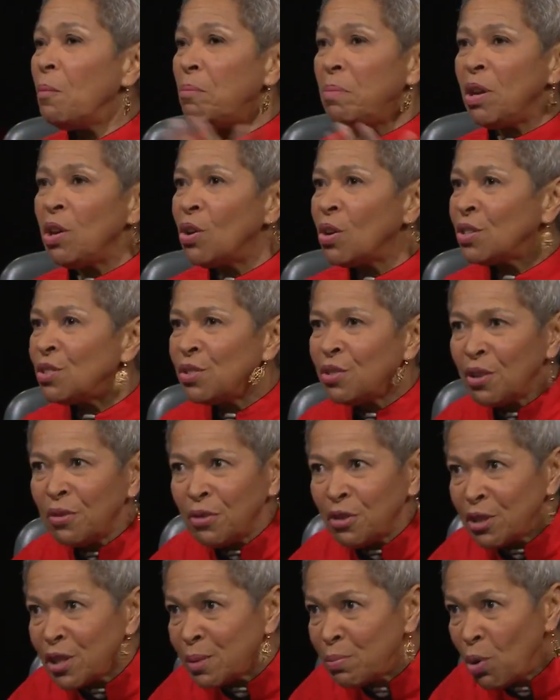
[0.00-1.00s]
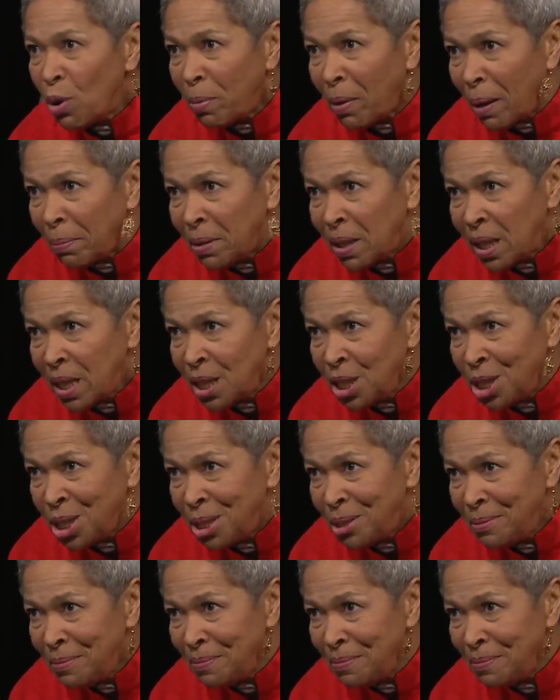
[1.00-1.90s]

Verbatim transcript: Because they're a very small population,